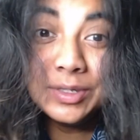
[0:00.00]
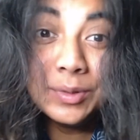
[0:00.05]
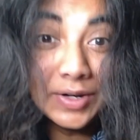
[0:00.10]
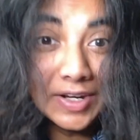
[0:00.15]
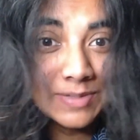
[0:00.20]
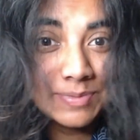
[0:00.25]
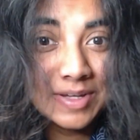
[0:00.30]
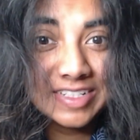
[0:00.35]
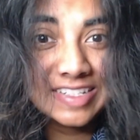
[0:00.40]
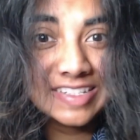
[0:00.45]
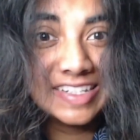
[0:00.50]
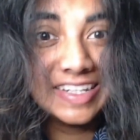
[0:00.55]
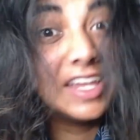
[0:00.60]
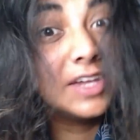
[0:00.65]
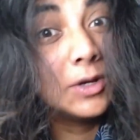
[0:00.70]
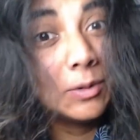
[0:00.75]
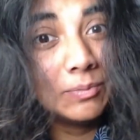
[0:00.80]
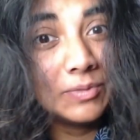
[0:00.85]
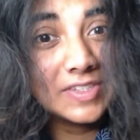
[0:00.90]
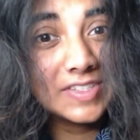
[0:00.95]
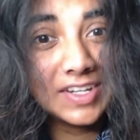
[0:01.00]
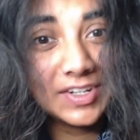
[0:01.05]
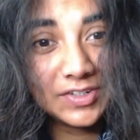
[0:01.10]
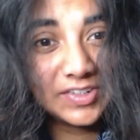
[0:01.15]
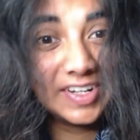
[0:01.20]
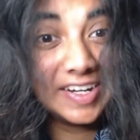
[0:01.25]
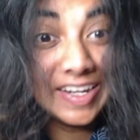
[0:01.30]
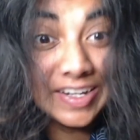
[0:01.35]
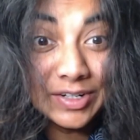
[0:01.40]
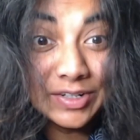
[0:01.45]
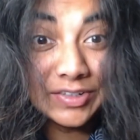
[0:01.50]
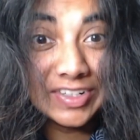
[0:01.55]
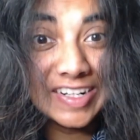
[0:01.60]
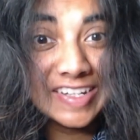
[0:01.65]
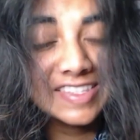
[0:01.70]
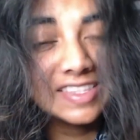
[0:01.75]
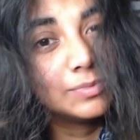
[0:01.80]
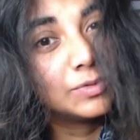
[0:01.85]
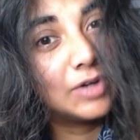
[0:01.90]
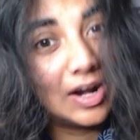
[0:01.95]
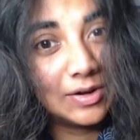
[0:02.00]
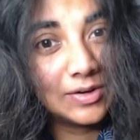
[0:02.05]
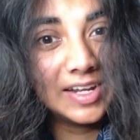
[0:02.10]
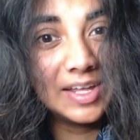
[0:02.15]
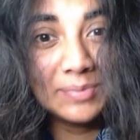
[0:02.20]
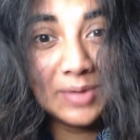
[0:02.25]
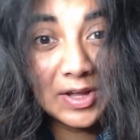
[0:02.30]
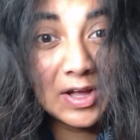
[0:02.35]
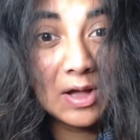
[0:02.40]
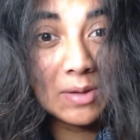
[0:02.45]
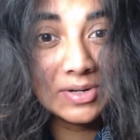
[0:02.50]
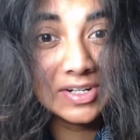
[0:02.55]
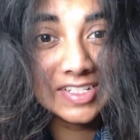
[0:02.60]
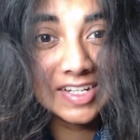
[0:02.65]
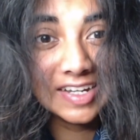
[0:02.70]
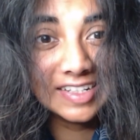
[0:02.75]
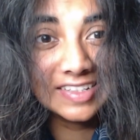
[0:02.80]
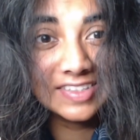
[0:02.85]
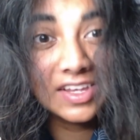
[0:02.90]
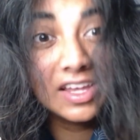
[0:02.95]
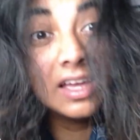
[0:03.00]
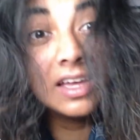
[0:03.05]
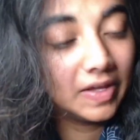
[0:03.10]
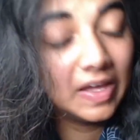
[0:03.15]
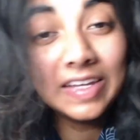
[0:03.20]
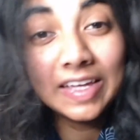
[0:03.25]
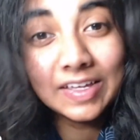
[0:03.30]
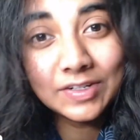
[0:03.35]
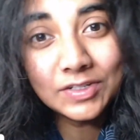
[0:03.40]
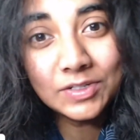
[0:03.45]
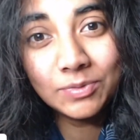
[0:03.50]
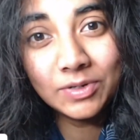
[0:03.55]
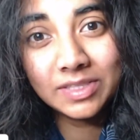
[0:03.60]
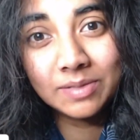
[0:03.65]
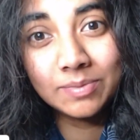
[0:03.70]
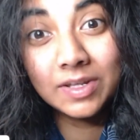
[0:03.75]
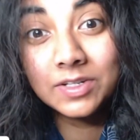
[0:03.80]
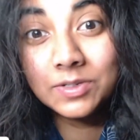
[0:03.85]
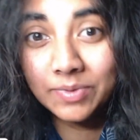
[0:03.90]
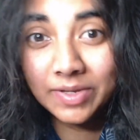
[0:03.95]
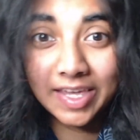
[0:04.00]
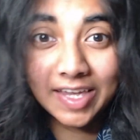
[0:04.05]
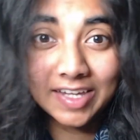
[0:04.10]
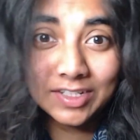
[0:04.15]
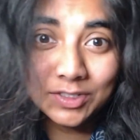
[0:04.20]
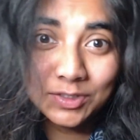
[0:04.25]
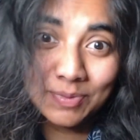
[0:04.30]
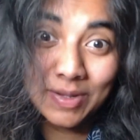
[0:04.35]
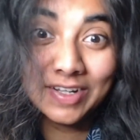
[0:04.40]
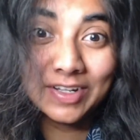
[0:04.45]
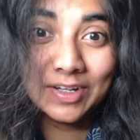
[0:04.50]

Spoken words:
would expect to see a compensatory increase in the more alkaline bicarbonate ions, again to bring the blood pH back